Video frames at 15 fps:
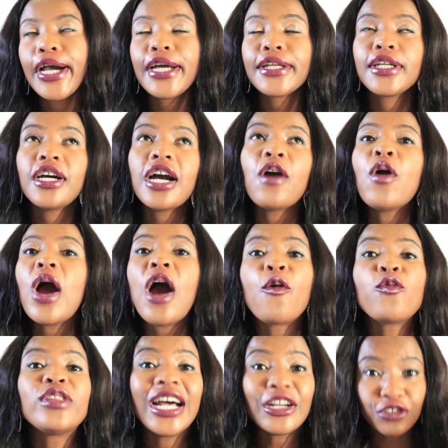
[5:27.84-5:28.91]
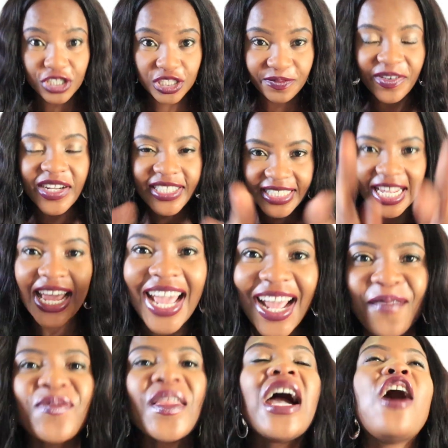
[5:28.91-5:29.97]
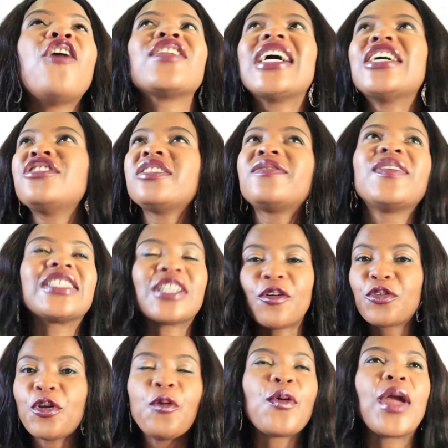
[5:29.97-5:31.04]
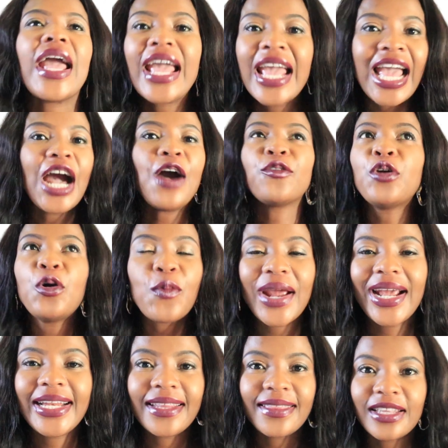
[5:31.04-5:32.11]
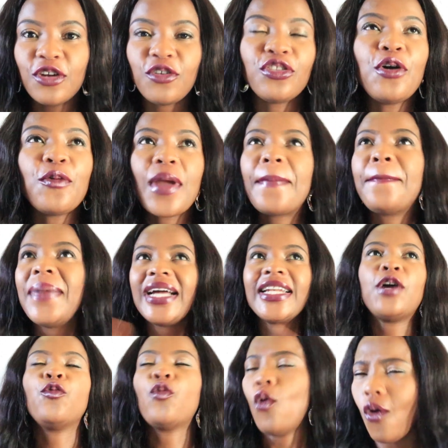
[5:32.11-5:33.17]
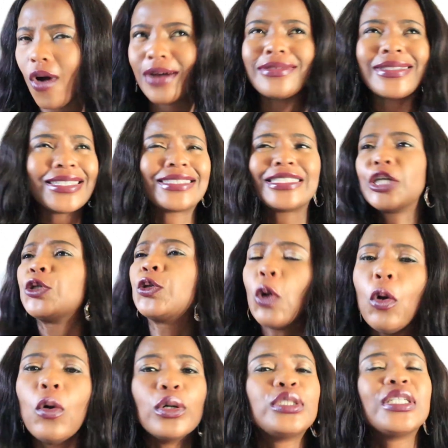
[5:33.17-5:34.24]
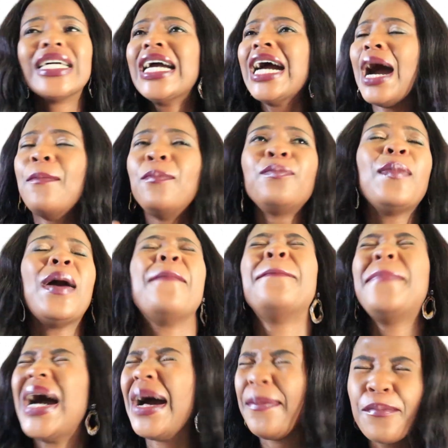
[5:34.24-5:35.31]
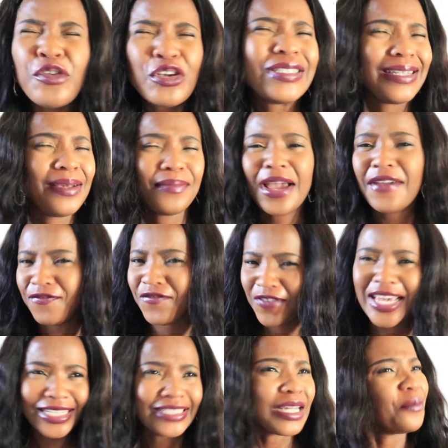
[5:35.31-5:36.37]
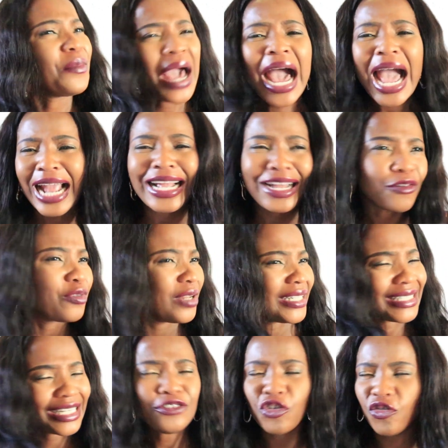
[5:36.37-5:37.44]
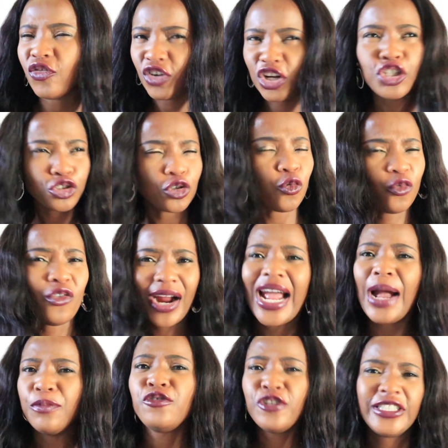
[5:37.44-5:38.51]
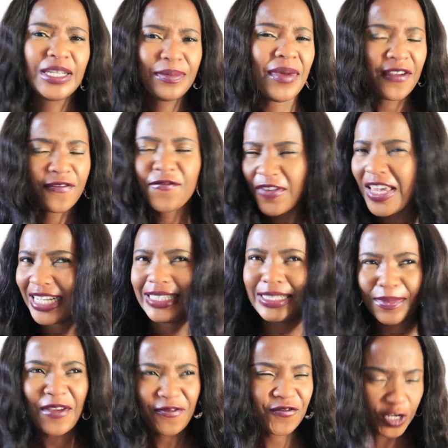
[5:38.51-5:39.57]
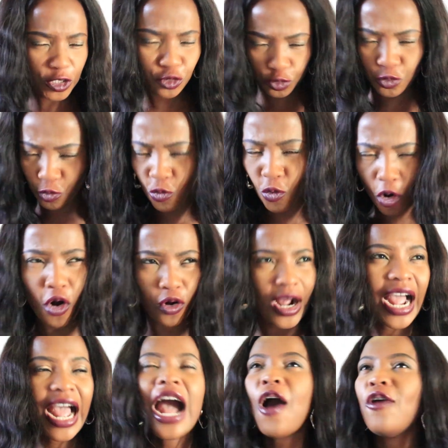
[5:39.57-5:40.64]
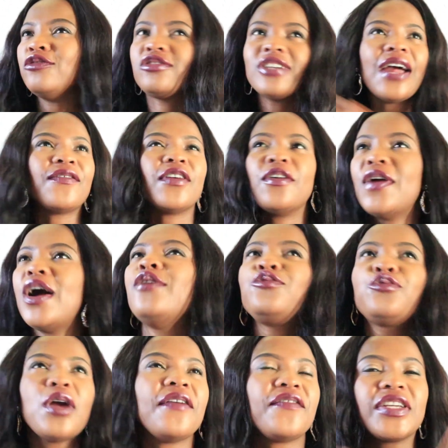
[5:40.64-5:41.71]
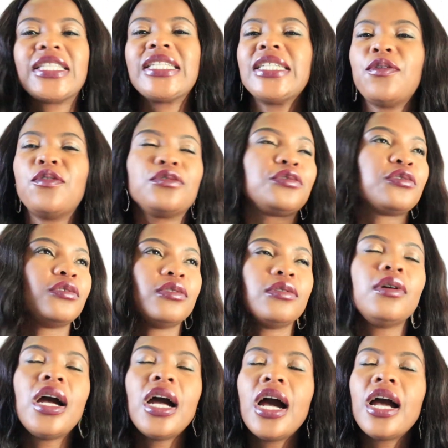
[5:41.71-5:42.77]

I will now use faith. I'll not wear. I'll not wear anything. I'll not wear pad. I'll go out. I say, God, I'm using my faith. I calculated ovulation where I'm using my faith. My faith will walk. I'll drive around, do everything I want to do.